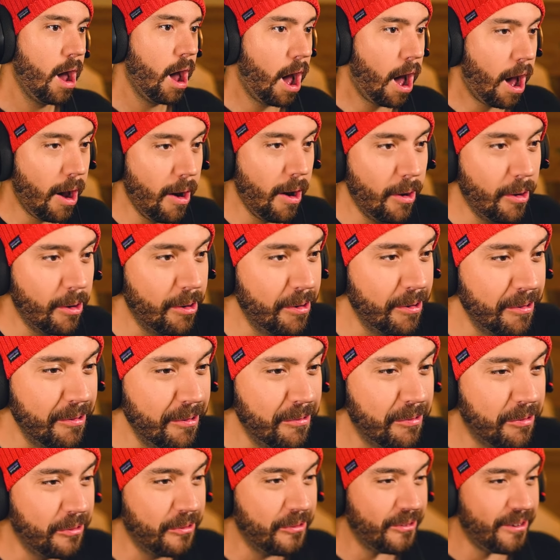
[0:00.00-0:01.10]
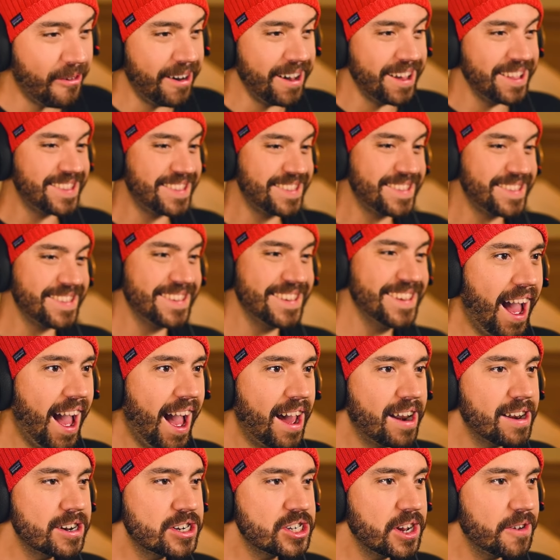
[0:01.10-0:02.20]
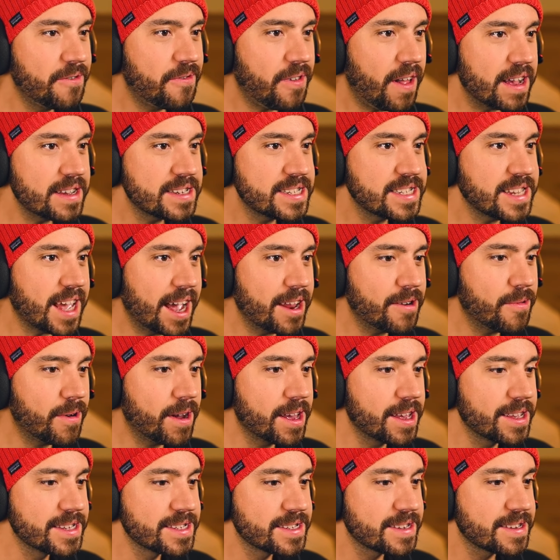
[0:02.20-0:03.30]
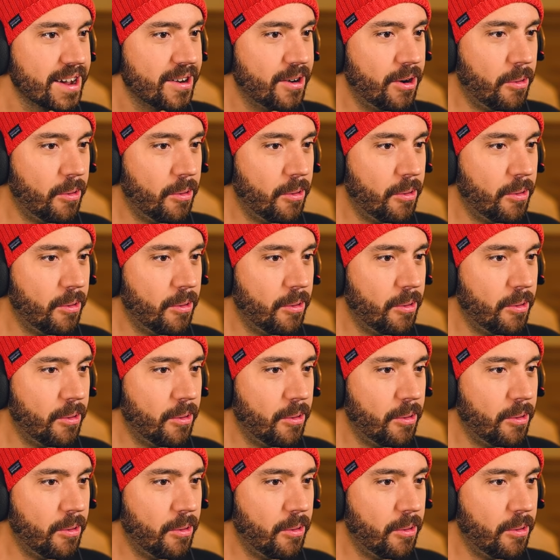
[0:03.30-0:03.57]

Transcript: What? How did she fly sideways?